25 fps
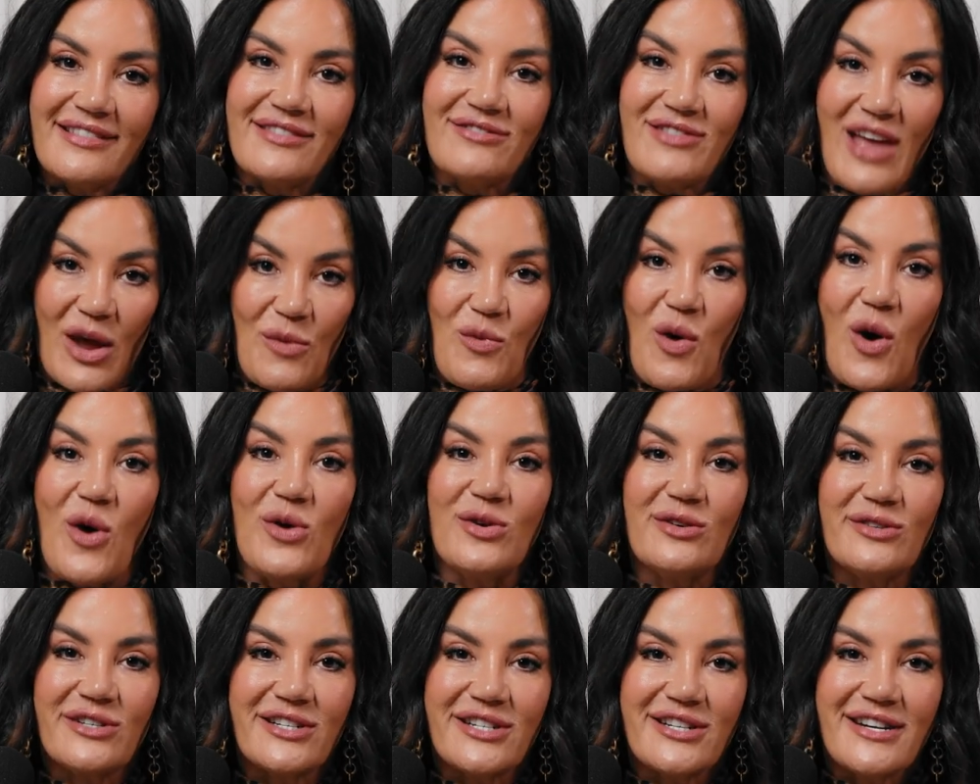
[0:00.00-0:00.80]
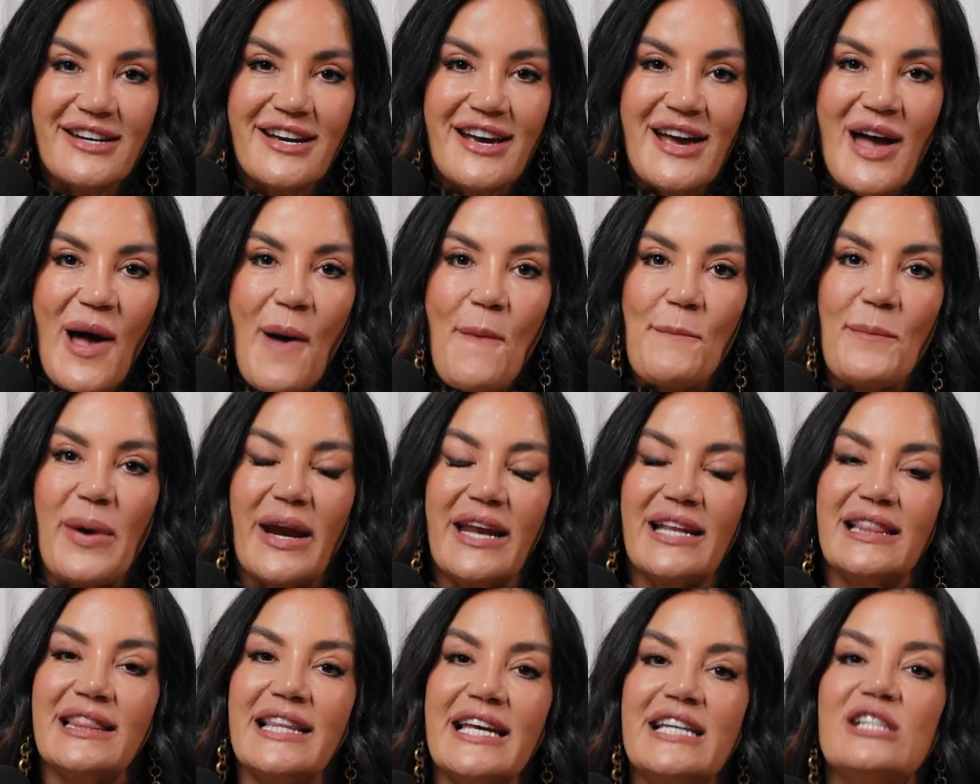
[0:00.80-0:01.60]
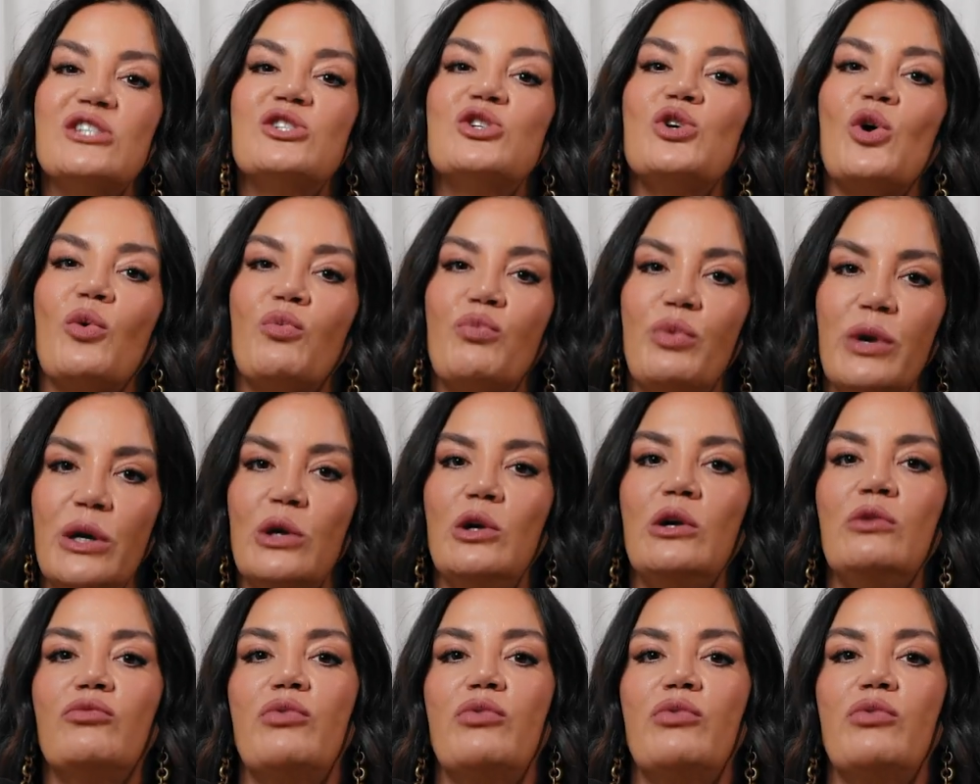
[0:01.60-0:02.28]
they won't, but at least you're